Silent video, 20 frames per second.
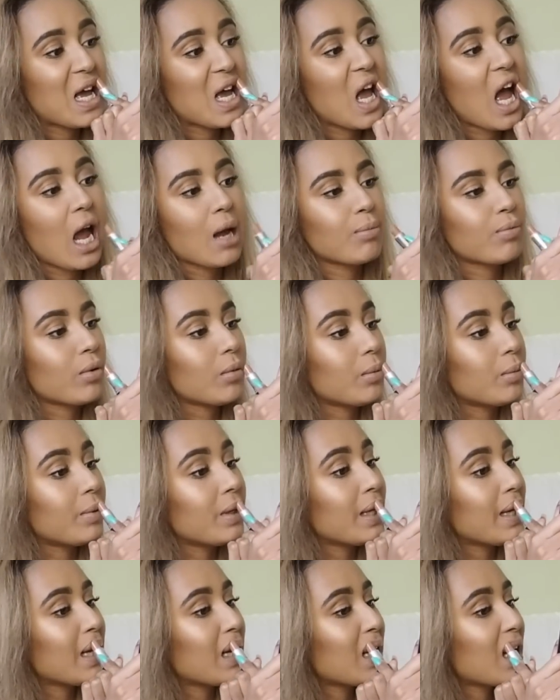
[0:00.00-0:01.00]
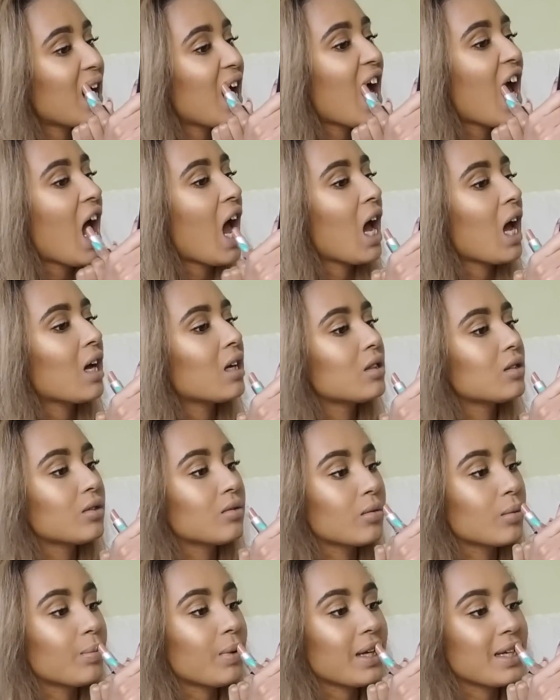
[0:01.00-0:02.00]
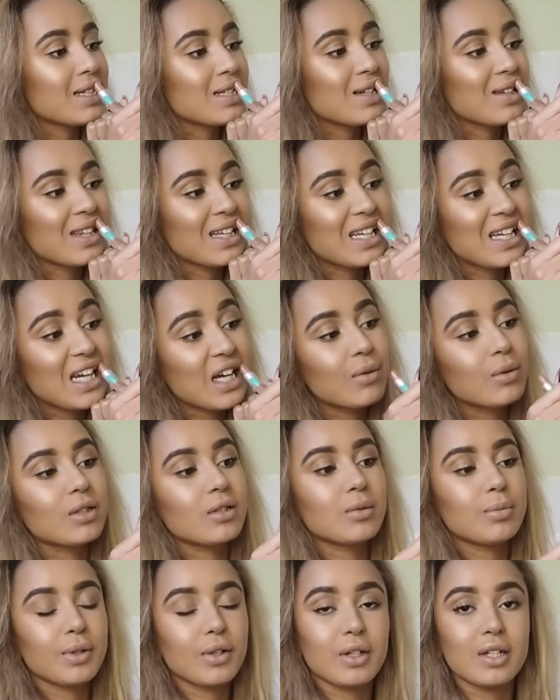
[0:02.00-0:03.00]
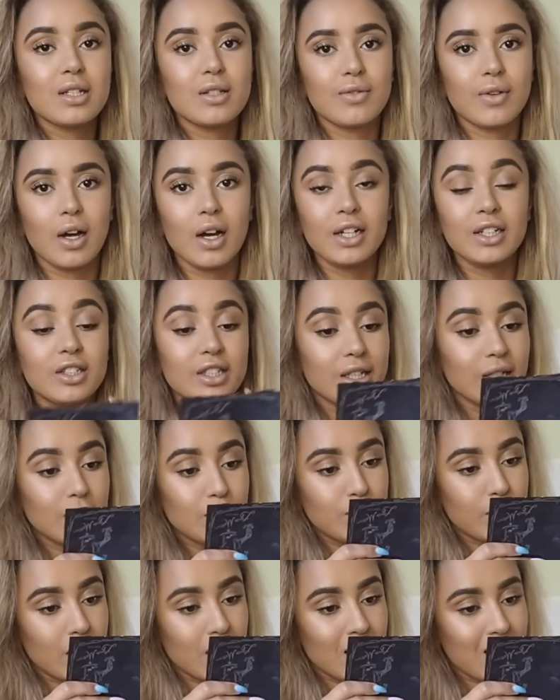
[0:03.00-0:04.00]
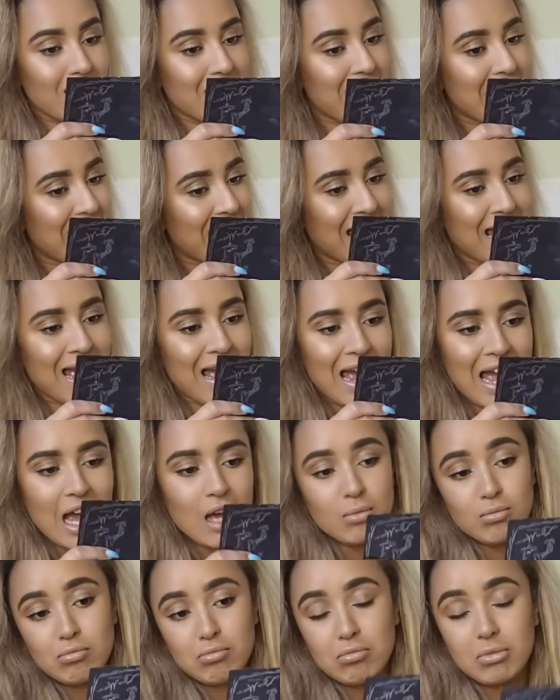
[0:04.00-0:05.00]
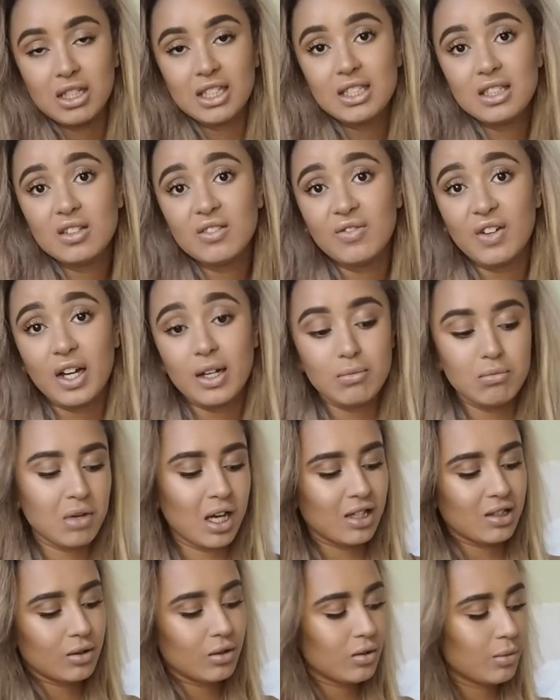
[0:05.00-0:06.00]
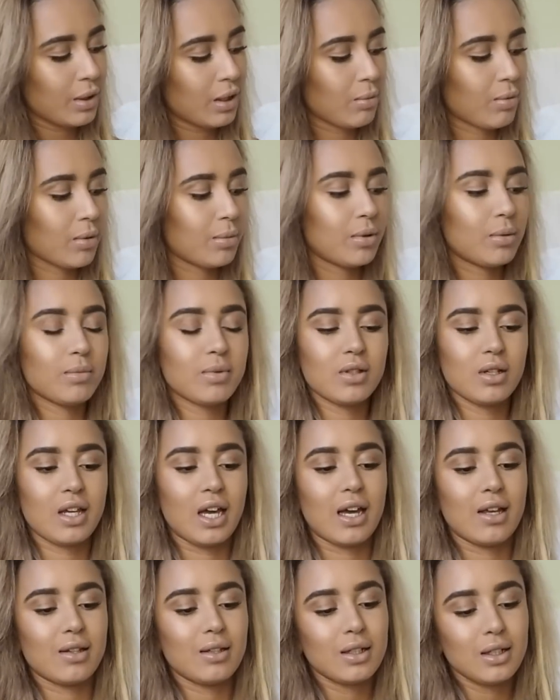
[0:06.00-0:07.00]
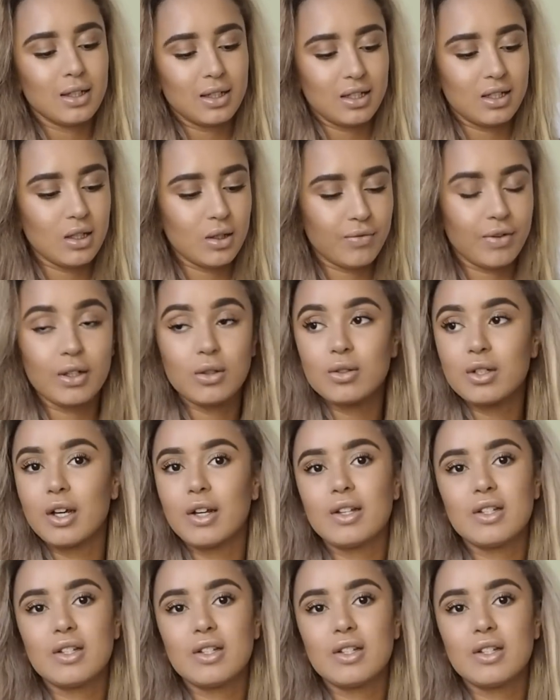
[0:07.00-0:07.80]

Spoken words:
I probably should replace it with a new one, to be honest, for hygiene, but it's still fine, hasn't caused me any problems. So yeah, this is Freckle Tone.